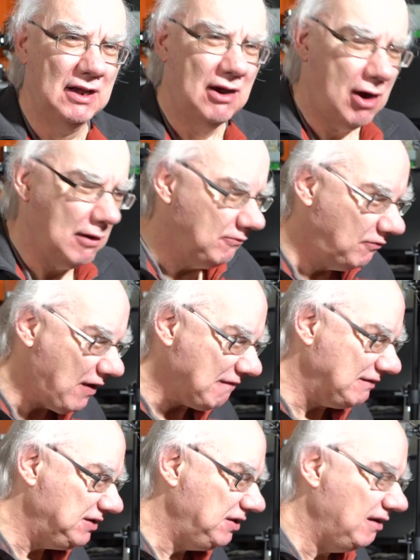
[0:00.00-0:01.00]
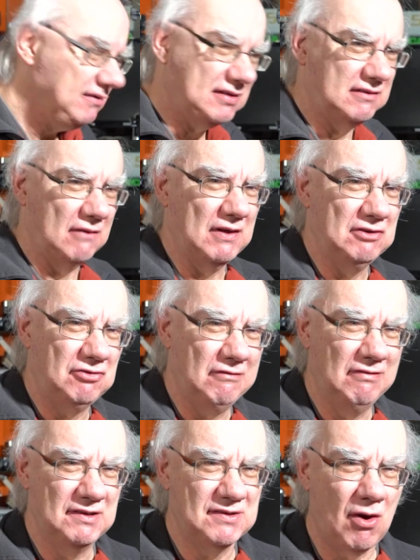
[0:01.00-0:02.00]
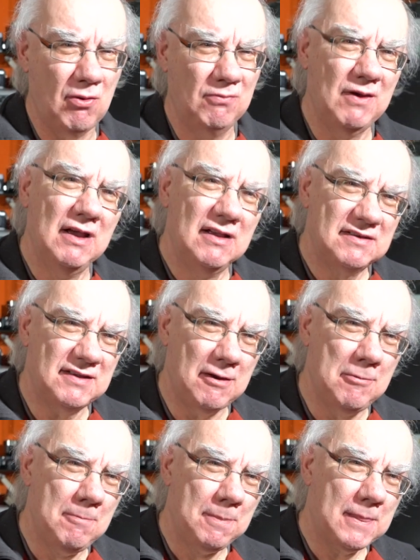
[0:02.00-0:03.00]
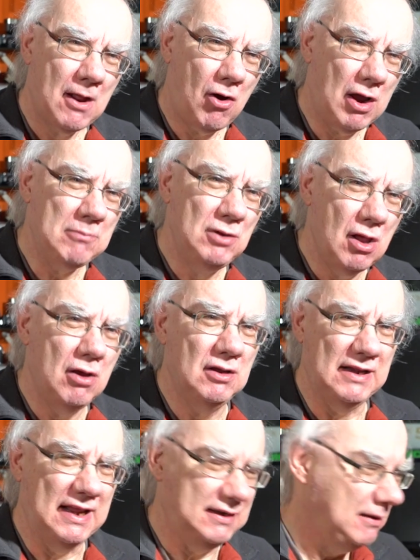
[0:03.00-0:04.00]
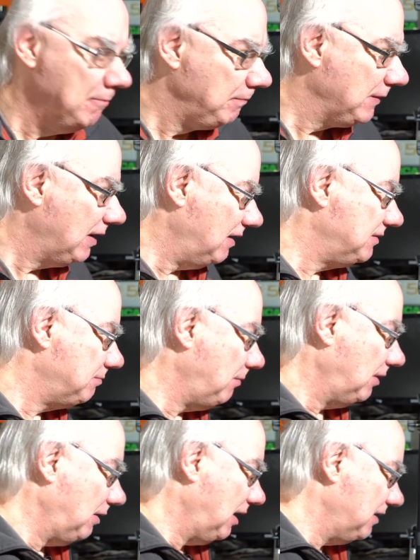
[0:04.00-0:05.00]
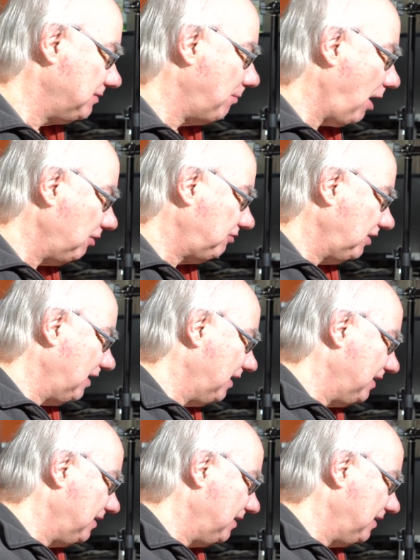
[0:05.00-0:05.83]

I'm very new to DaVinci Resolve, so I'm learning as, as much uh,